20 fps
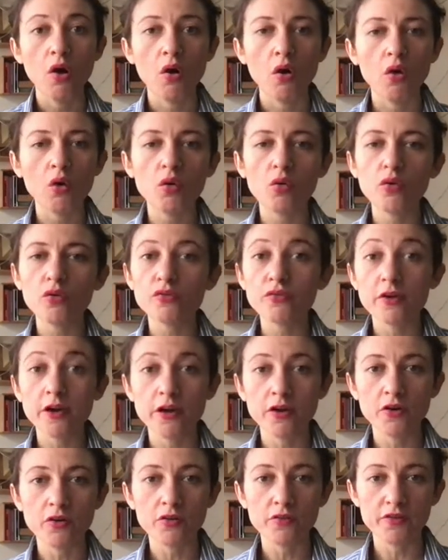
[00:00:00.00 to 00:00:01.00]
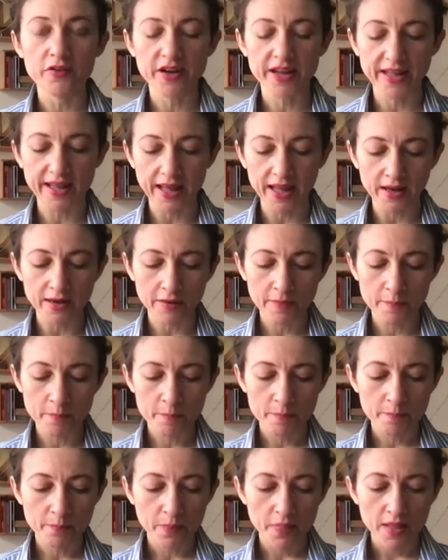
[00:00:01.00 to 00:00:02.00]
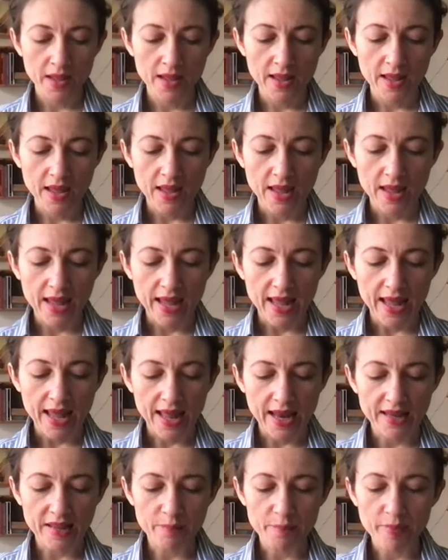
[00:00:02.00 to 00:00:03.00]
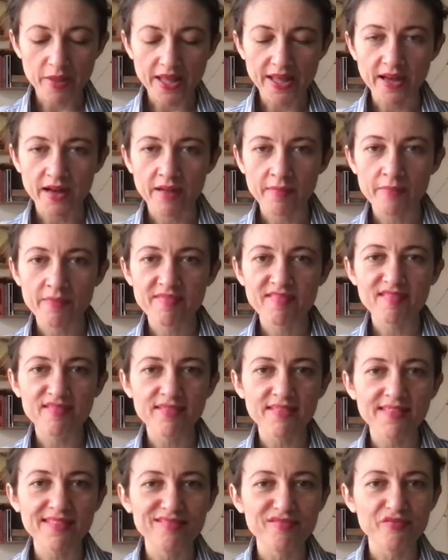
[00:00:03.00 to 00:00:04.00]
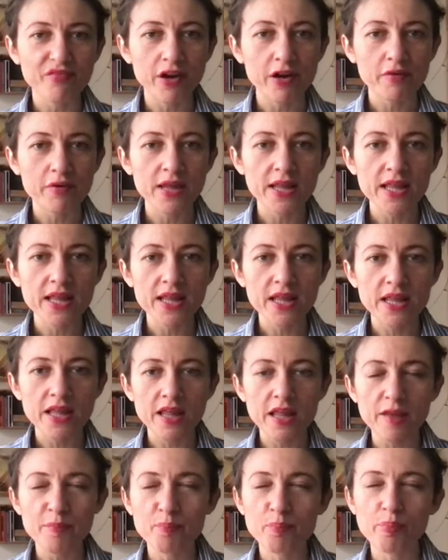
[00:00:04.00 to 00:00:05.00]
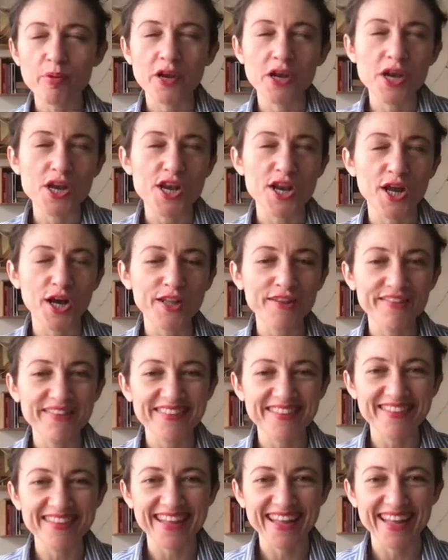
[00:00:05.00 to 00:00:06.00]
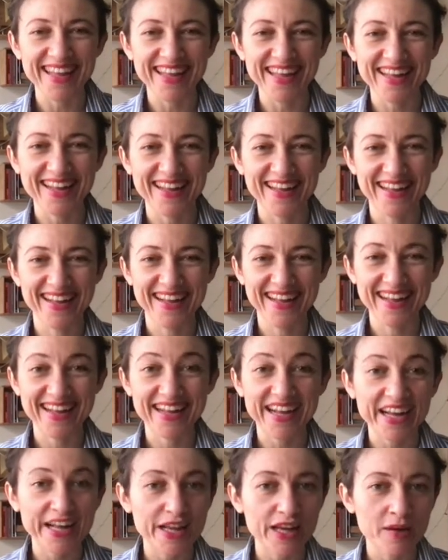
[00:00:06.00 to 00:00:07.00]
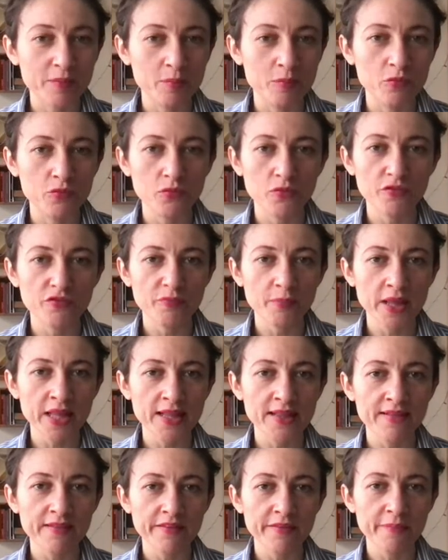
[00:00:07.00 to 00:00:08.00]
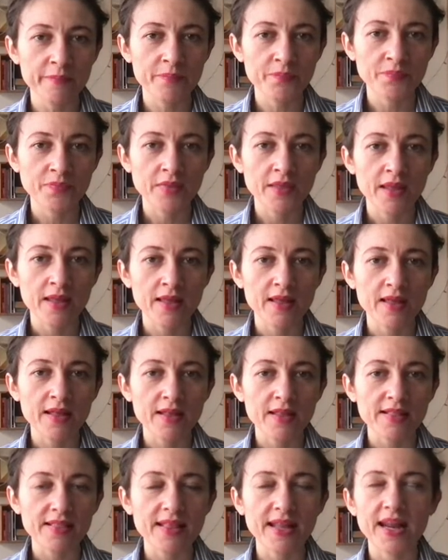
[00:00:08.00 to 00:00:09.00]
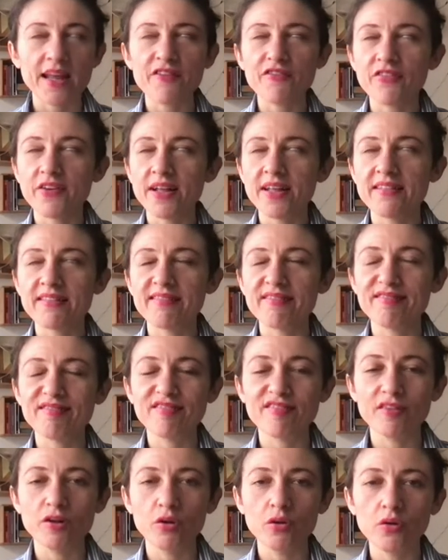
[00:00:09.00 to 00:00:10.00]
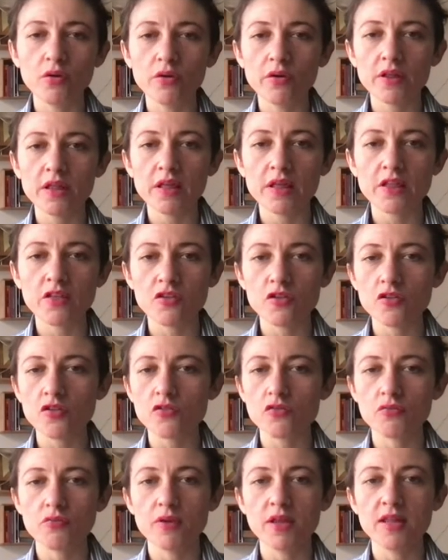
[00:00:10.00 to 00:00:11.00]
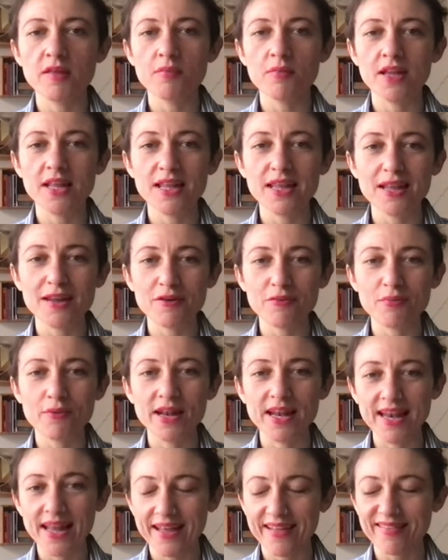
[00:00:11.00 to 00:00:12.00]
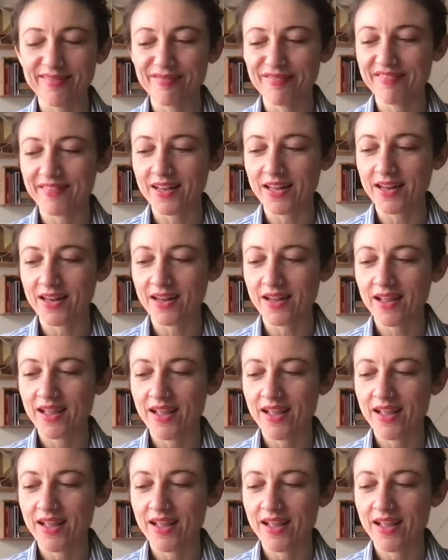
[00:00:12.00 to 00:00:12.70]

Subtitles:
over and over again. And it becomes this very hypnotic kind of movement that I find so extremely relaxing.